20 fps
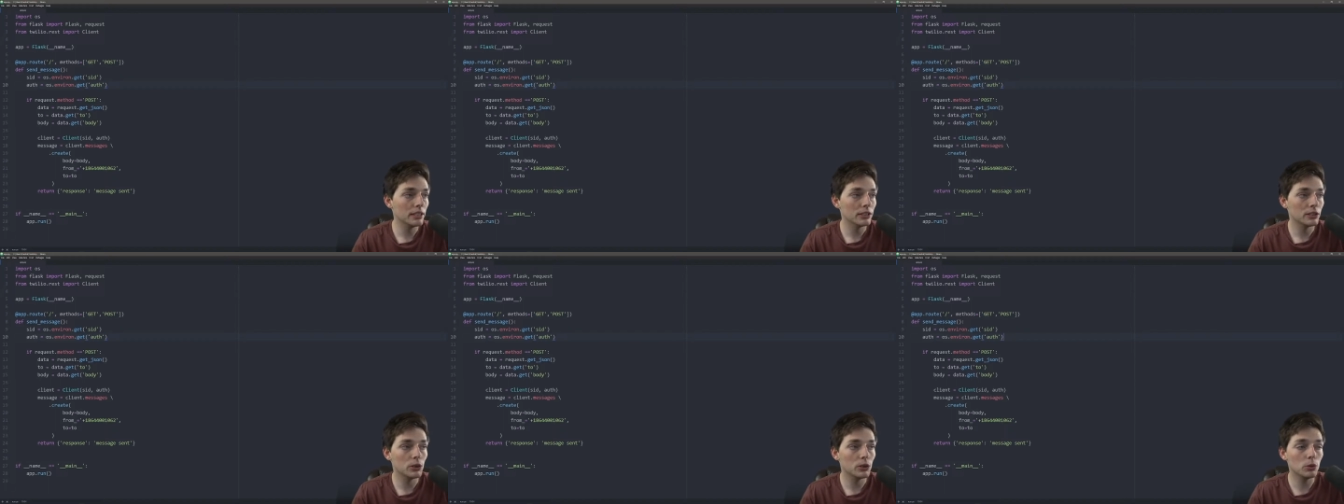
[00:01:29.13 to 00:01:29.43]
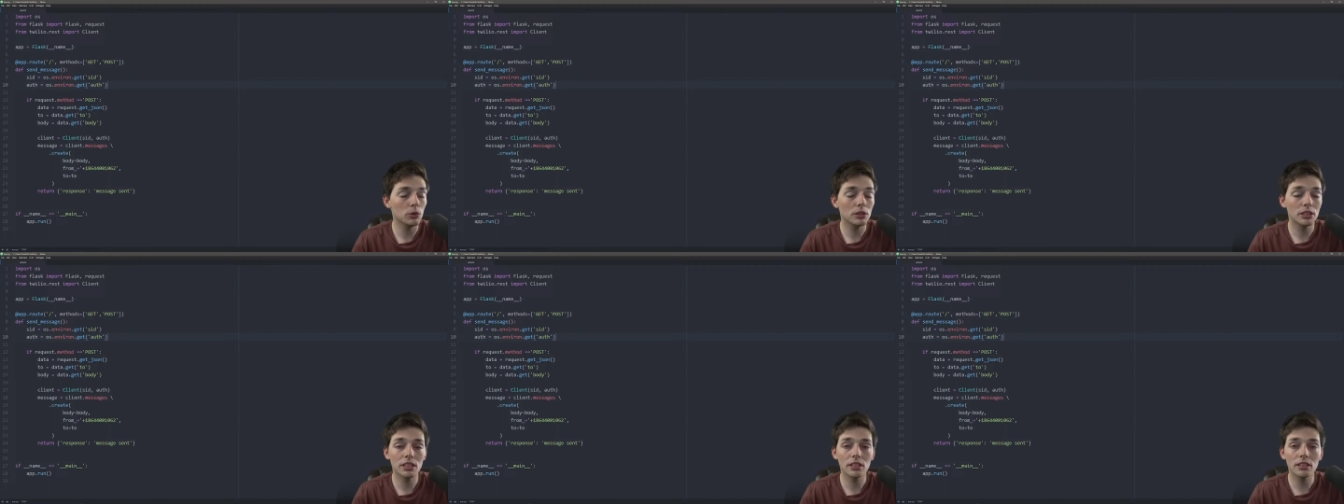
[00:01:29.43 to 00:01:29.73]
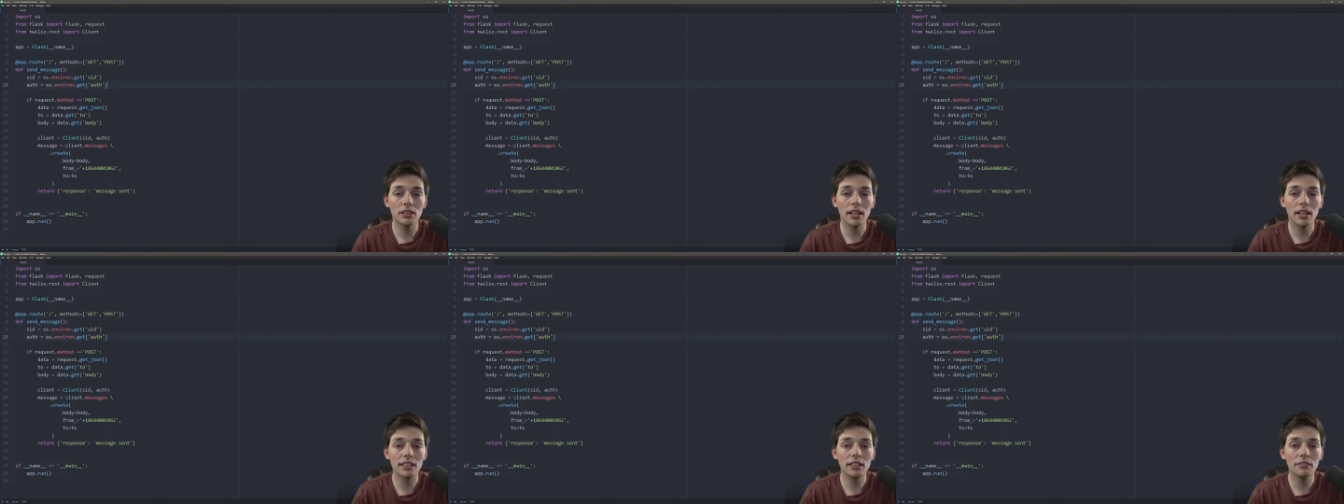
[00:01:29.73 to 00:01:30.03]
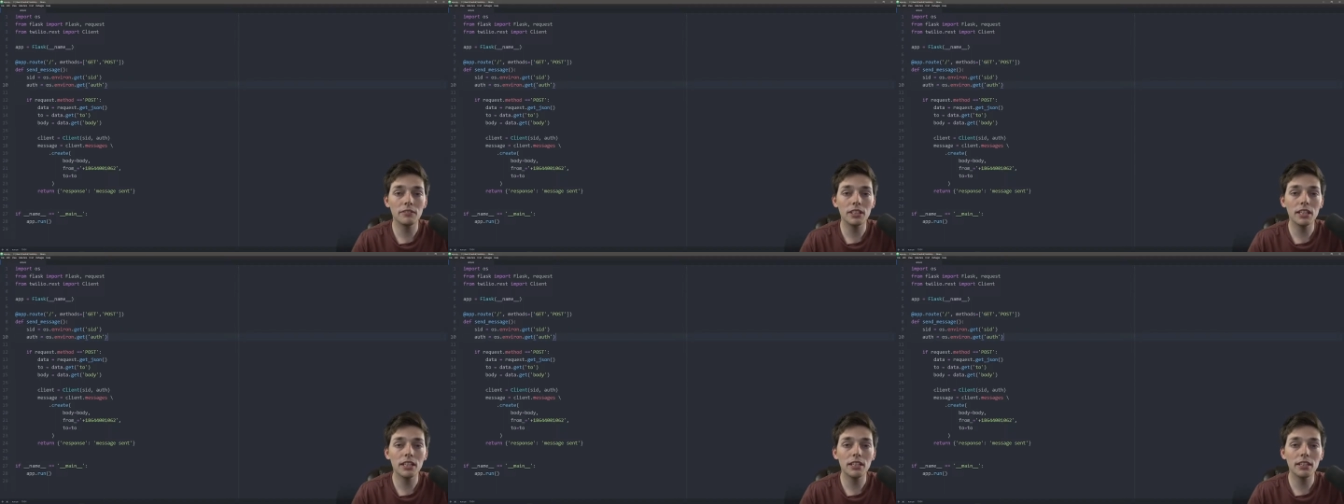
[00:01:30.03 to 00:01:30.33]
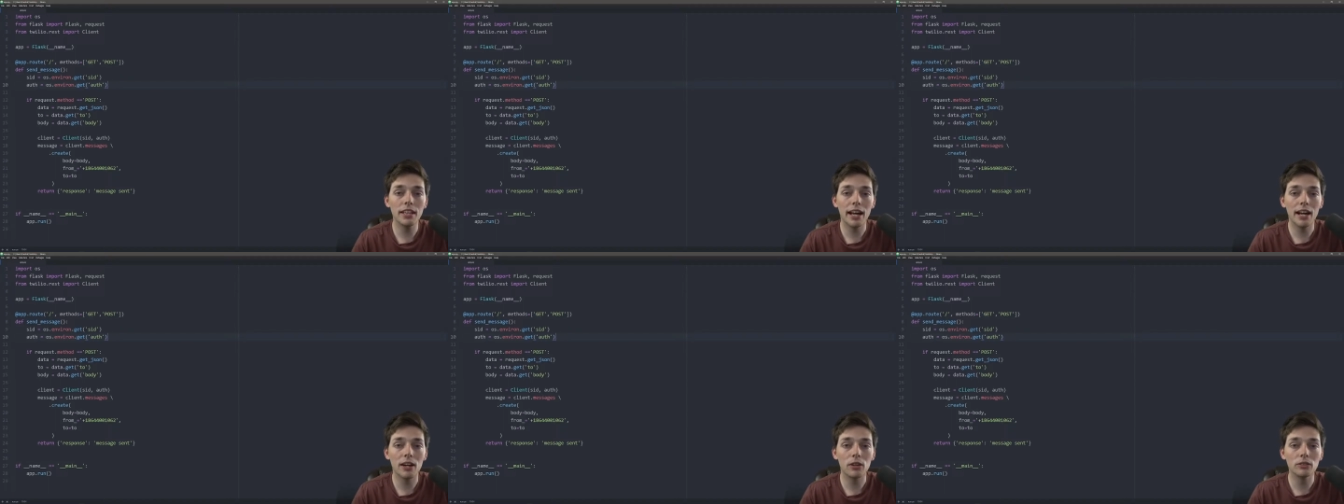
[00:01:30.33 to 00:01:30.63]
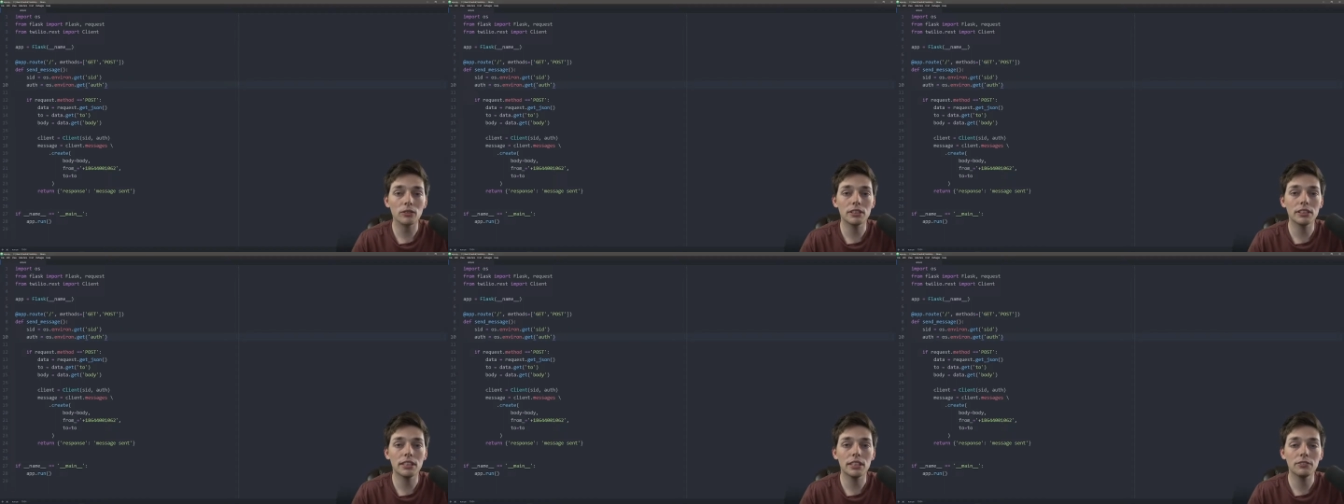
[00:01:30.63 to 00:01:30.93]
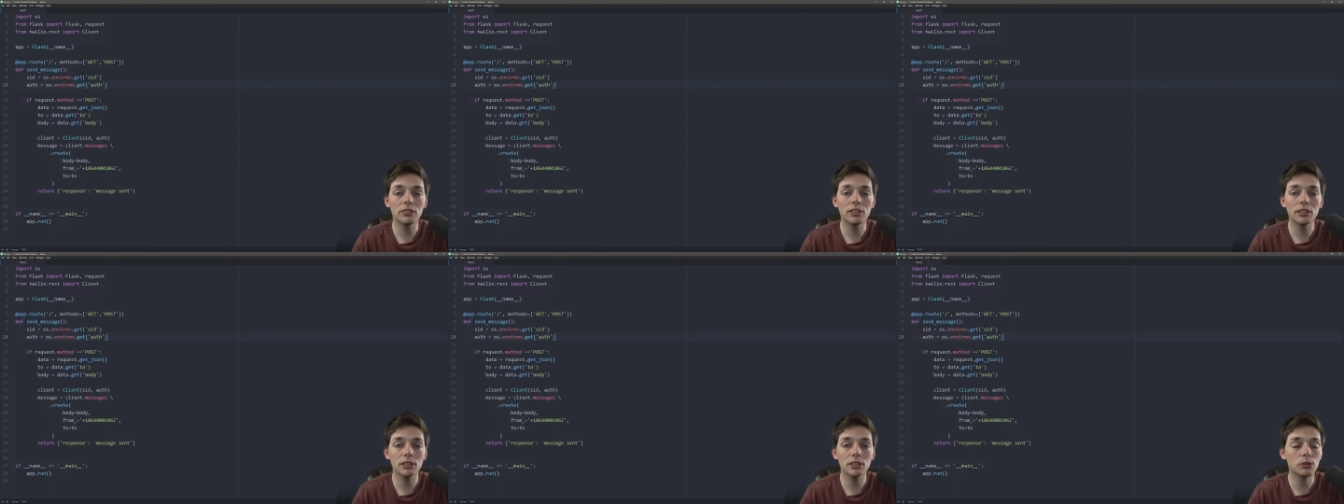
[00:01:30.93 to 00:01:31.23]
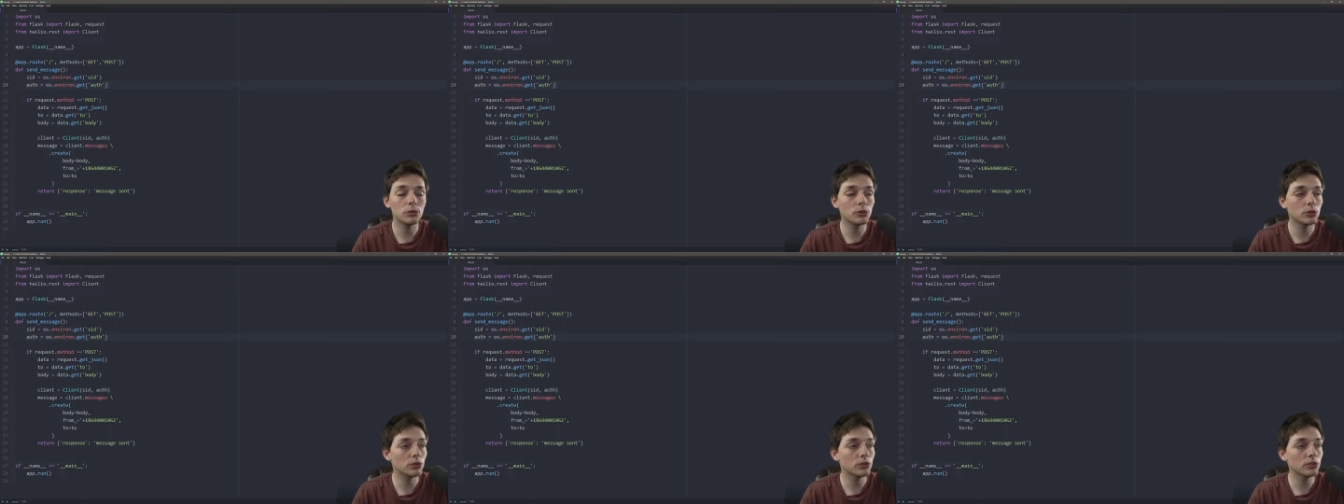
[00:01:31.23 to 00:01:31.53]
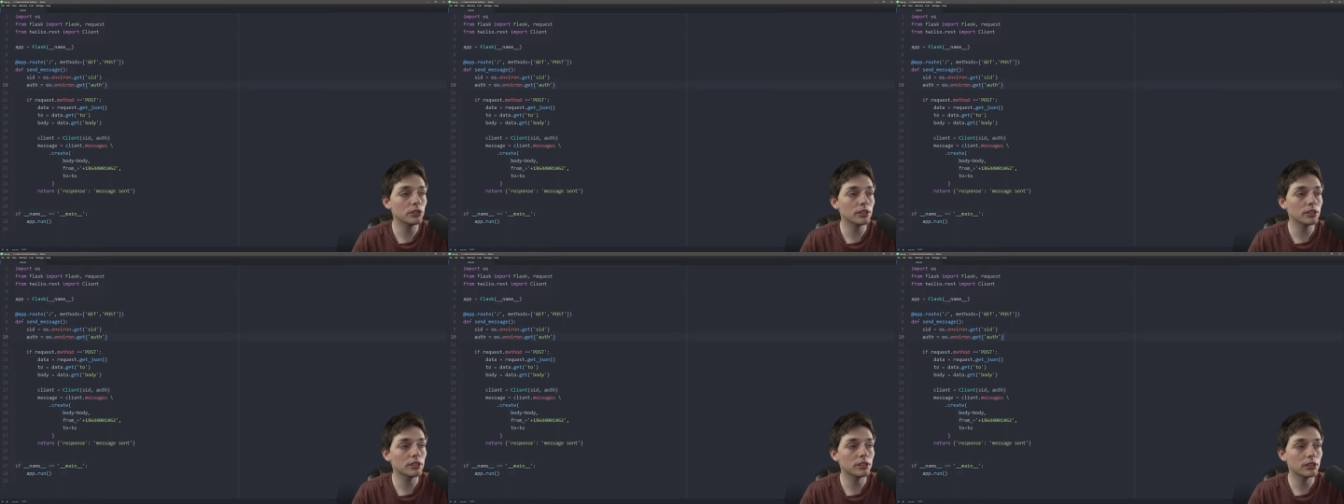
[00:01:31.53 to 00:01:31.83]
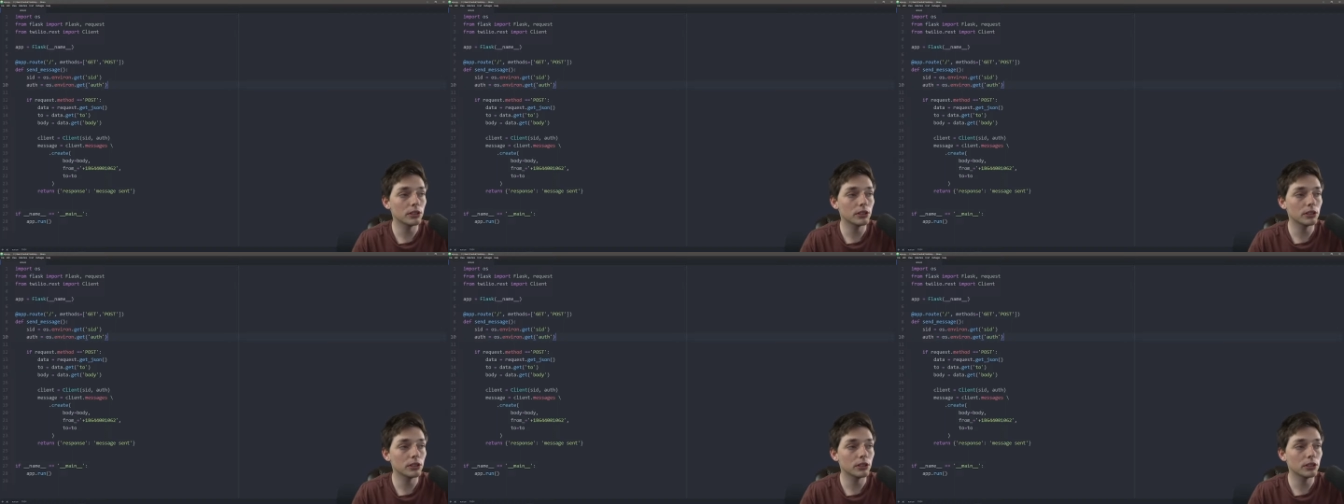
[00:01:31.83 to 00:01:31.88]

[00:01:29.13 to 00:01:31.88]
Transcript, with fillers: to selectively allow different users